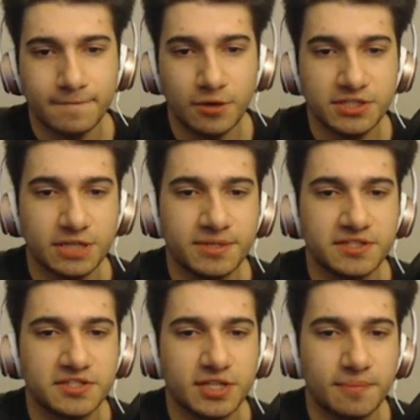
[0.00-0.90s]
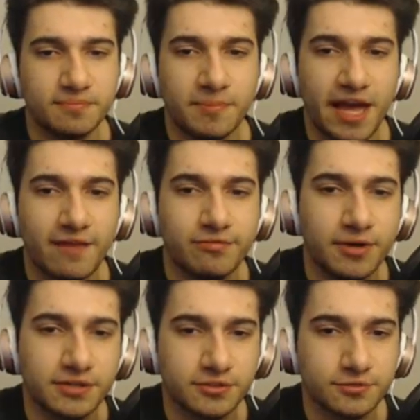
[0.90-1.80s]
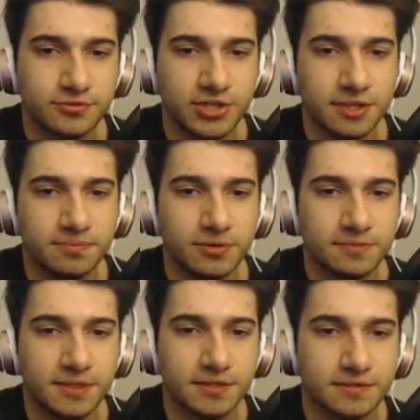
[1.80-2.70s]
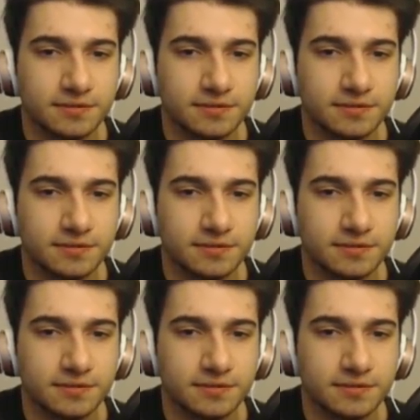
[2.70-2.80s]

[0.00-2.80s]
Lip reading: Oh, that's sad because he stopped halfway to try to poke me.